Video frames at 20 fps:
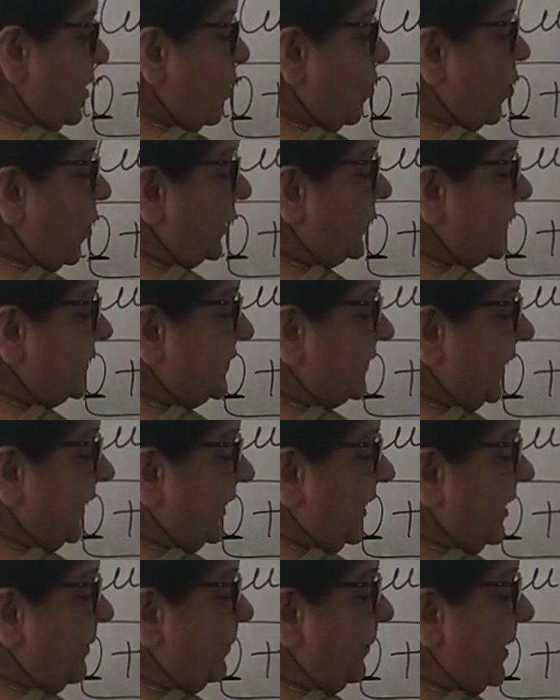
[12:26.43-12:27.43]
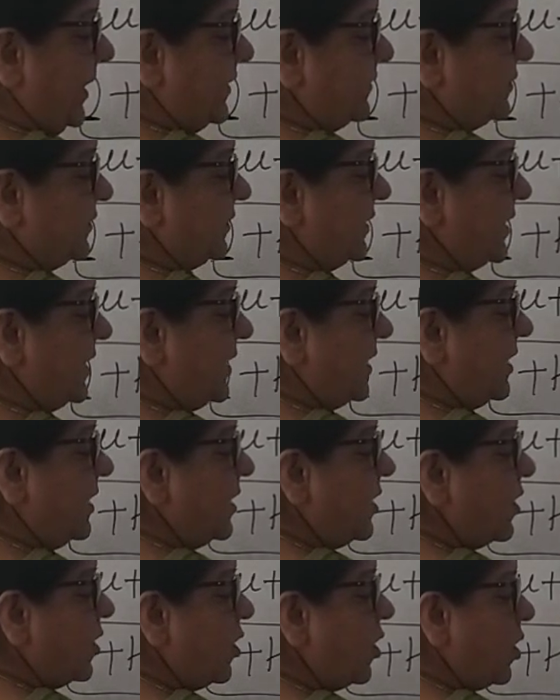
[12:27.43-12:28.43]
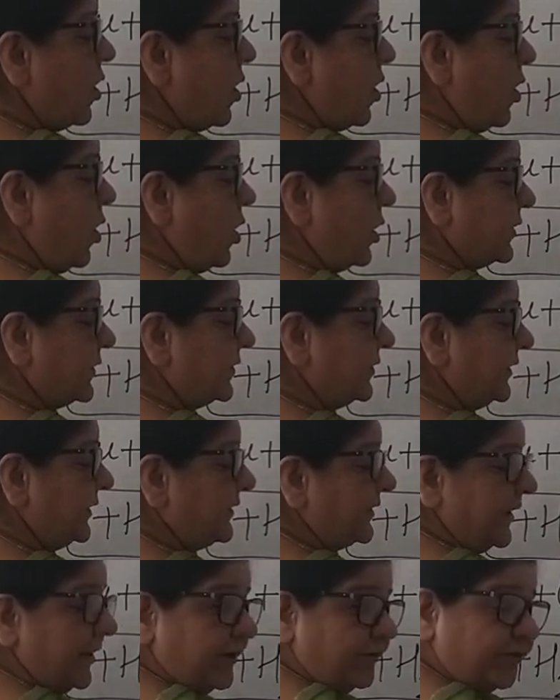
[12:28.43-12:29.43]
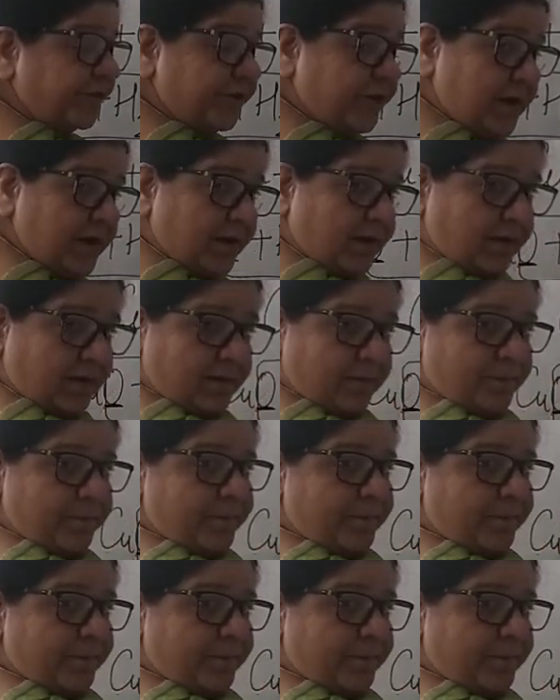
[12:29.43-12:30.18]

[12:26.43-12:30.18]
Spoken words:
What is taking place here? Oxidation.